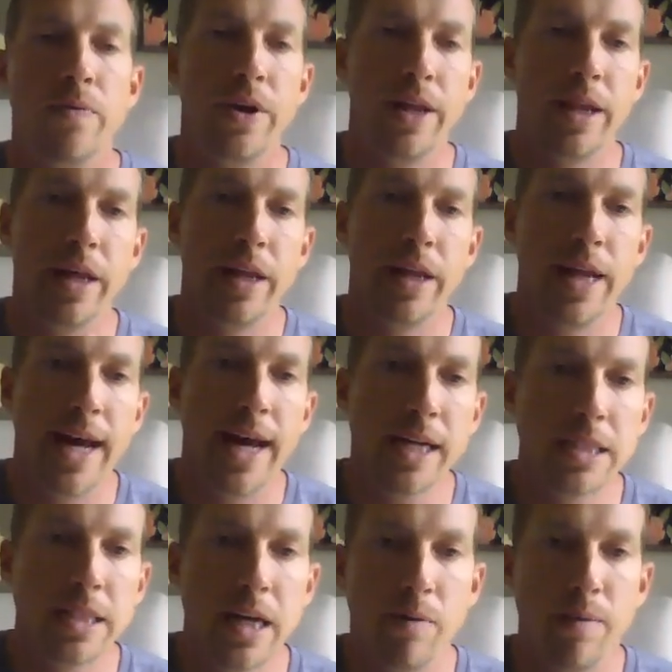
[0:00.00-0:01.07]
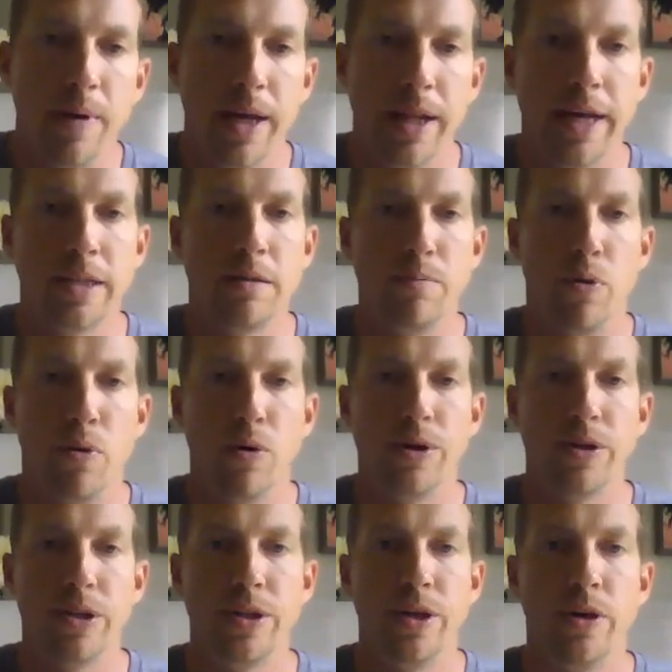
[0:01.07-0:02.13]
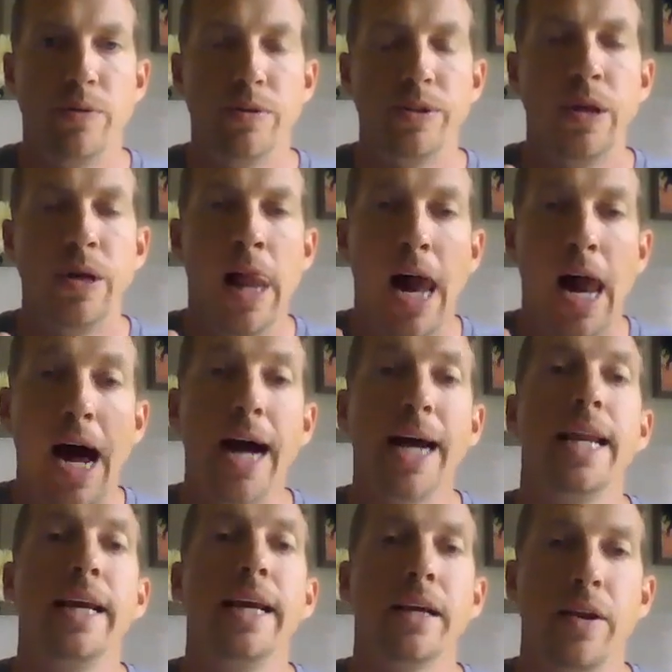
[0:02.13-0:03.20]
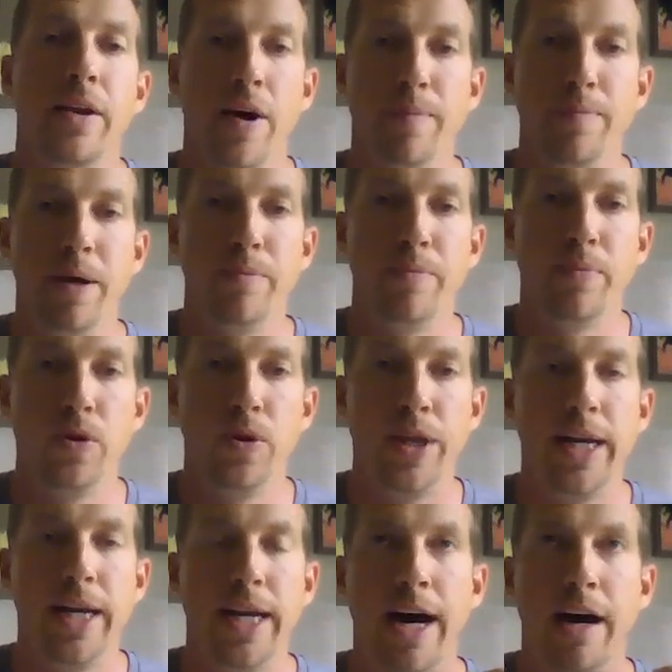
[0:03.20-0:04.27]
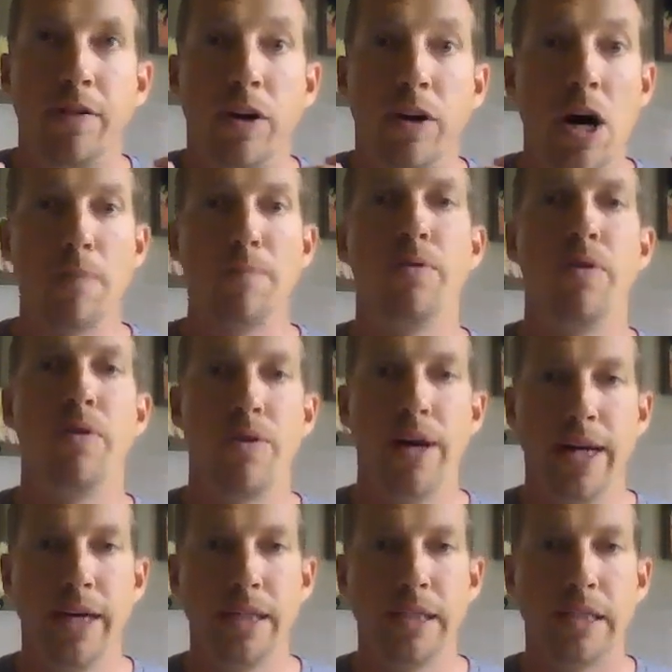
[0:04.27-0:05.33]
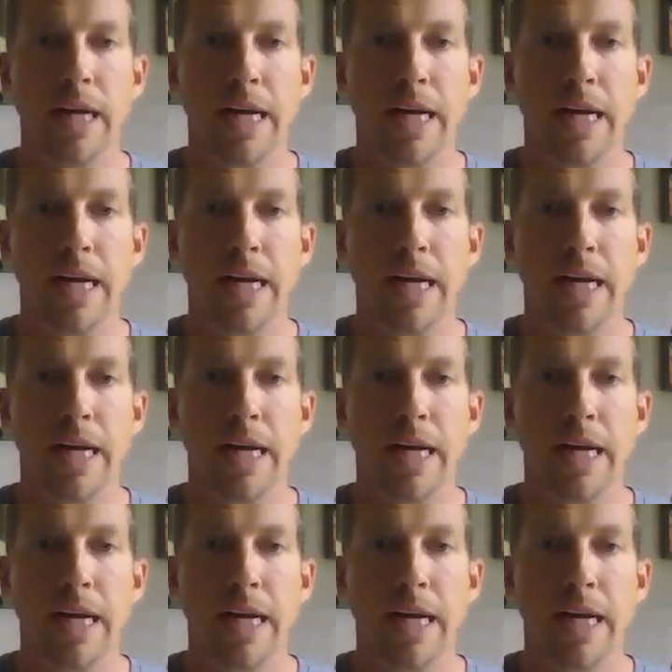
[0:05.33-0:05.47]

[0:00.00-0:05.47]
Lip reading: The next element I think is important to know is I think a lot of people need to have a couple things